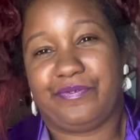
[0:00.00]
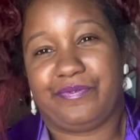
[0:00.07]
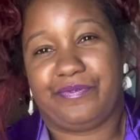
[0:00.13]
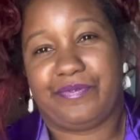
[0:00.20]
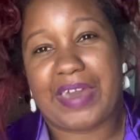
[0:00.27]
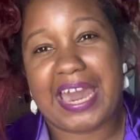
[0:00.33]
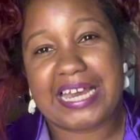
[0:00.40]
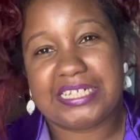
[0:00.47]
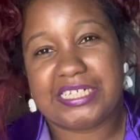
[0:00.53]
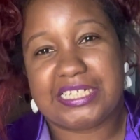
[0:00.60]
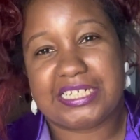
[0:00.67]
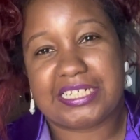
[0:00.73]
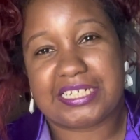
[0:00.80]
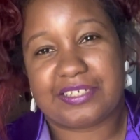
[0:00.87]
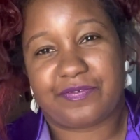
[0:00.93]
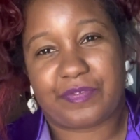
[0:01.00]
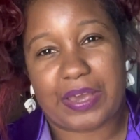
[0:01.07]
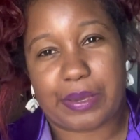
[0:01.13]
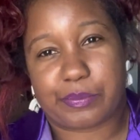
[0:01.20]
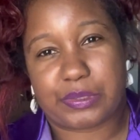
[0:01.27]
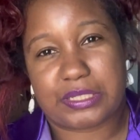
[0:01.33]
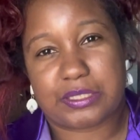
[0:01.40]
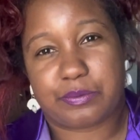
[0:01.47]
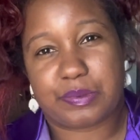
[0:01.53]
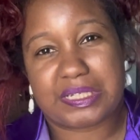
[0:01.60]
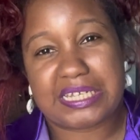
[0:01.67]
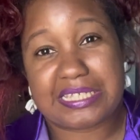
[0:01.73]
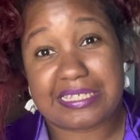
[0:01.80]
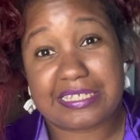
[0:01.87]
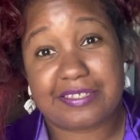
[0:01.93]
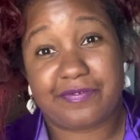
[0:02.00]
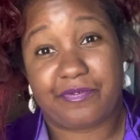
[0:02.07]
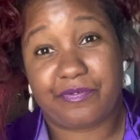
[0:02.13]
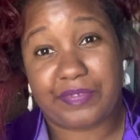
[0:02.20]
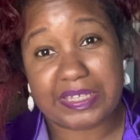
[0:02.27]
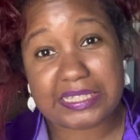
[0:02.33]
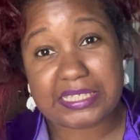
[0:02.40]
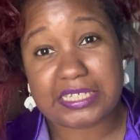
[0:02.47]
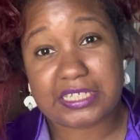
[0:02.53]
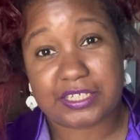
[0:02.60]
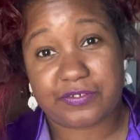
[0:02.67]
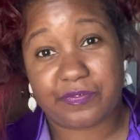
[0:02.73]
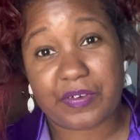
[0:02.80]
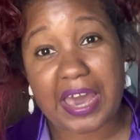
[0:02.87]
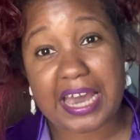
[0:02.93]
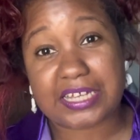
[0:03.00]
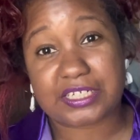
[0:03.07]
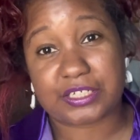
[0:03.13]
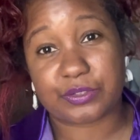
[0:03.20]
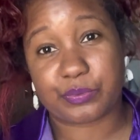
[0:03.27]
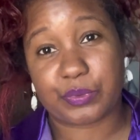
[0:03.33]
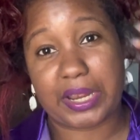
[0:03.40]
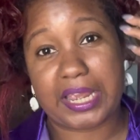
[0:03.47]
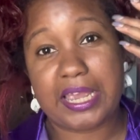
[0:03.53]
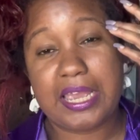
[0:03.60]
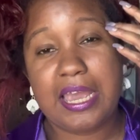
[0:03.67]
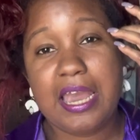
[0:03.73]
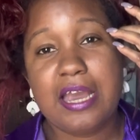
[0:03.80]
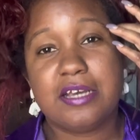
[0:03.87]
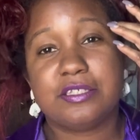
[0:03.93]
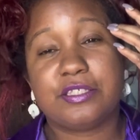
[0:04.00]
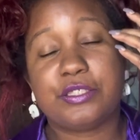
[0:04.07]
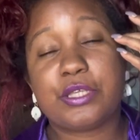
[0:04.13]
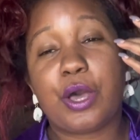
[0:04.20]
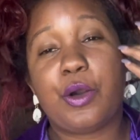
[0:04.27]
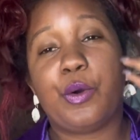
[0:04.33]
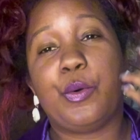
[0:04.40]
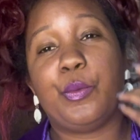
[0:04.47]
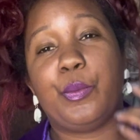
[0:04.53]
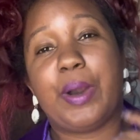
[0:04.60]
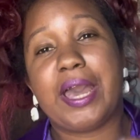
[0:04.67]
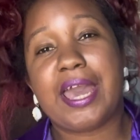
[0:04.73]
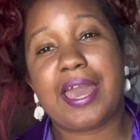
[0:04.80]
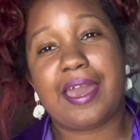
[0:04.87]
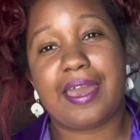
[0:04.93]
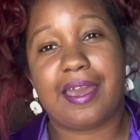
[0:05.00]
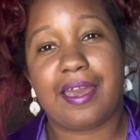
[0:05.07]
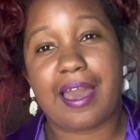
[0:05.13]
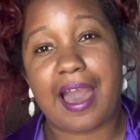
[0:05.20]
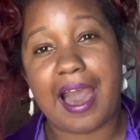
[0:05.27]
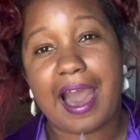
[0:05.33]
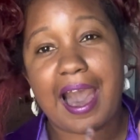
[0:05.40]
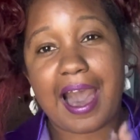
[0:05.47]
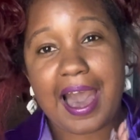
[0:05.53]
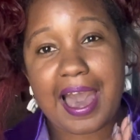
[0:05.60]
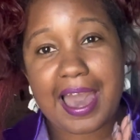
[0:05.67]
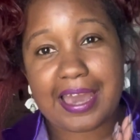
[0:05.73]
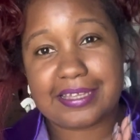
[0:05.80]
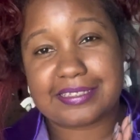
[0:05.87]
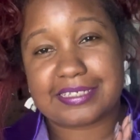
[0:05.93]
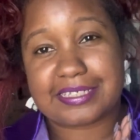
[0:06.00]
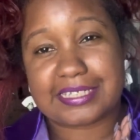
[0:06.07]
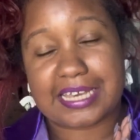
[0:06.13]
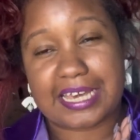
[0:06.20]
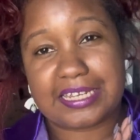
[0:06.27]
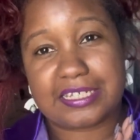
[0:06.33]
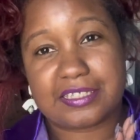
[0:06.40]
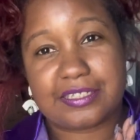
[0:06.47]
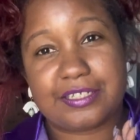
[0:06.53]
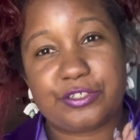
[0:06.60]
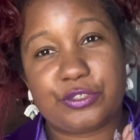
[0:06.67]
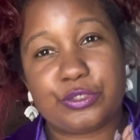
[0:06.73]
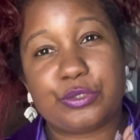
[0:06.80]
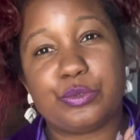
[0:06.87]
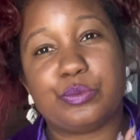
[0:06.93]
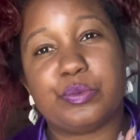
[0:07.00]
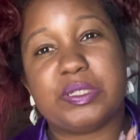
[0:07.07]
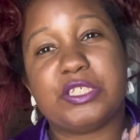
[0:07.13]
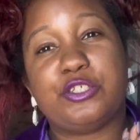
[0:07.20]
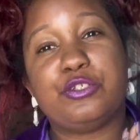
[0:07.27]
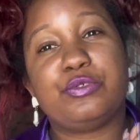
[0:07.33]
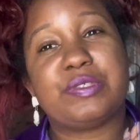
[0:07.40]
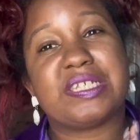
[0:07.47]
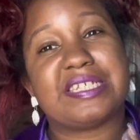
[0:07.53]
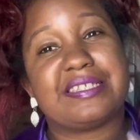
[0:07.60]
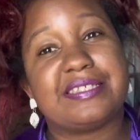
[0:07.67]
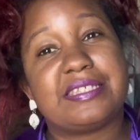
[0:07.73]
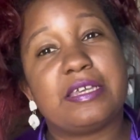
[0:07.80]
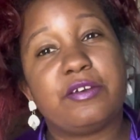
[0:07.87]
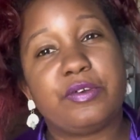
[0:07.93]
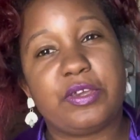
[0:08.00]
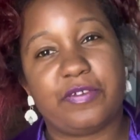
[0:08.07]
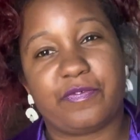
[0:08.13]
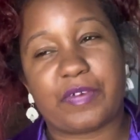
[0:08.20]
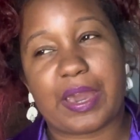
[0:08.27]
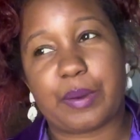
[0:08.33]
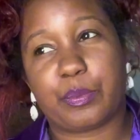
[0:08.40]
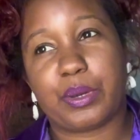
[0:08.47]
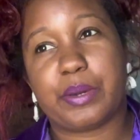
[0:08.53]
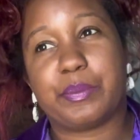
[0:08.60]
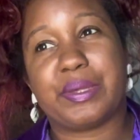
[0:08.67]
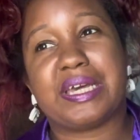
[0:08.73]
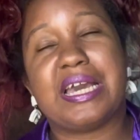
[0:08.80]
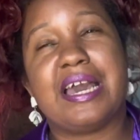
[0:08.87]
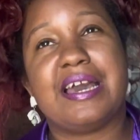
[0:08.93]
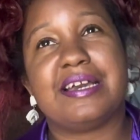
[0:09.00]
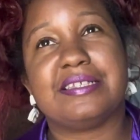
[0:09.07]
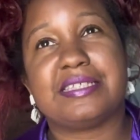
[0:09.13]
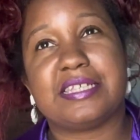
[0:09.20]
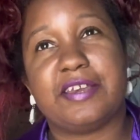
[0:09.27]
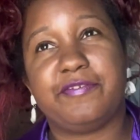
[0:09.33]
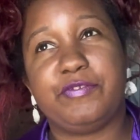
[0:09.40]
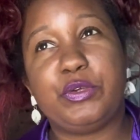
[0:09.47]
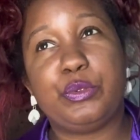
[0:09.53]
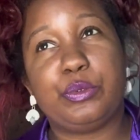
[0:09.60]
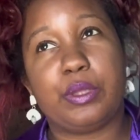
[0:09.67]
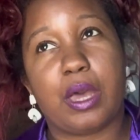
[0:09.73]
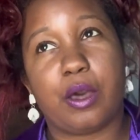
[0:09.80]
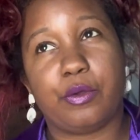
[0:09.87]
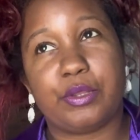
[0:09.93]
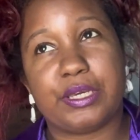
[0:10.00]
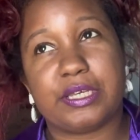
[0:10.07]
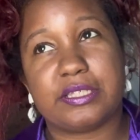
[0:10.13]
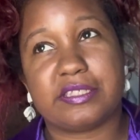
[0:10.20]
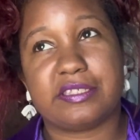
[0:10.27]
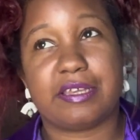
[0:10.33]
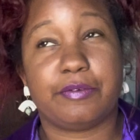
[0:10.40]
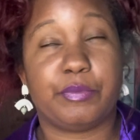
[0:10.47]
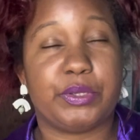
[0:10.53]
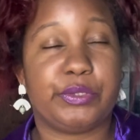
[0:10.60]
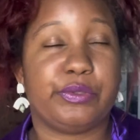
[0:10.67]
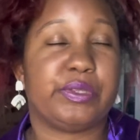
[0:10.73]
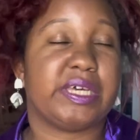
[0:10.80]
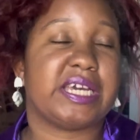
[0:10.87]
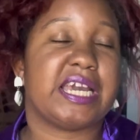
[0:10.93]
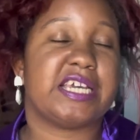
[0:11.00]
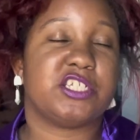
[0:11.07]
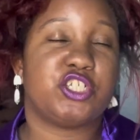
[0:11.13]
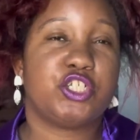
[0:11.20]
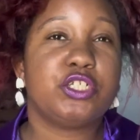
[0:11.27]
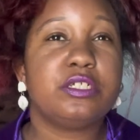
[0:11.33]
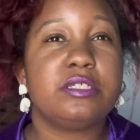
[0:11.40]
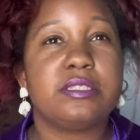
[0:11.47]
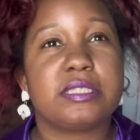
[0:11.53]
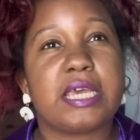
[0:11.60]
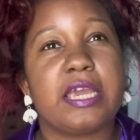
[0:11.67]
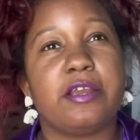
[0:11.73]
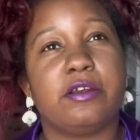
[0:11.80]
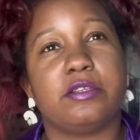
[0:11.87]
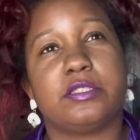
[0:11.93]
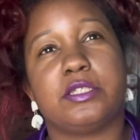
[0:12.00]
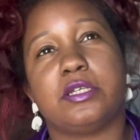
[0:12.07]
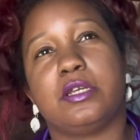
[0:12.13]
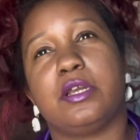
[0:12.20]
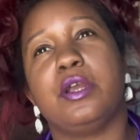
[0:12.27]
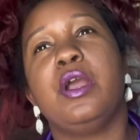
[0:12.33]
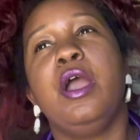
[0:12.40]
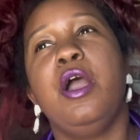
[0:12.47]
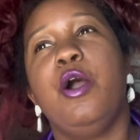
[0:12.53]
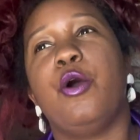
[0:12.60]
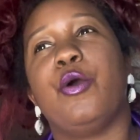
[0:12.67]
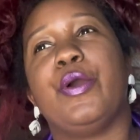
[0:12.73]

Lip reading: fashion is fabulous because it's vintage fashion, right? So what I decided to do was use a silky fabric, because if you notice, when you look at Suge's character or